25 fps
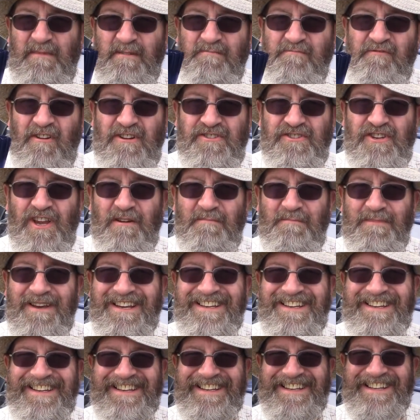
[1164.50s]
my brush up
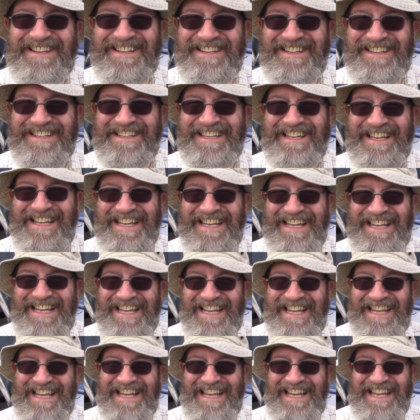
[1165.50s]

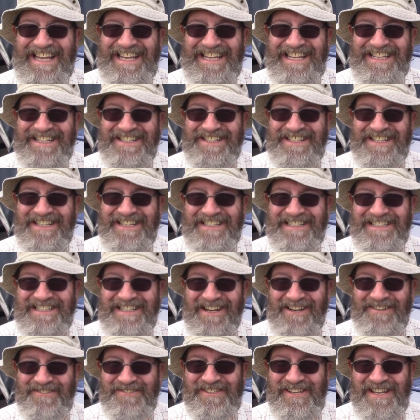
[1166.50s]
and
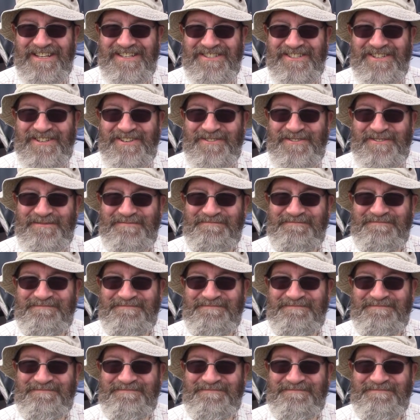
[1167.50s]
I'll set to.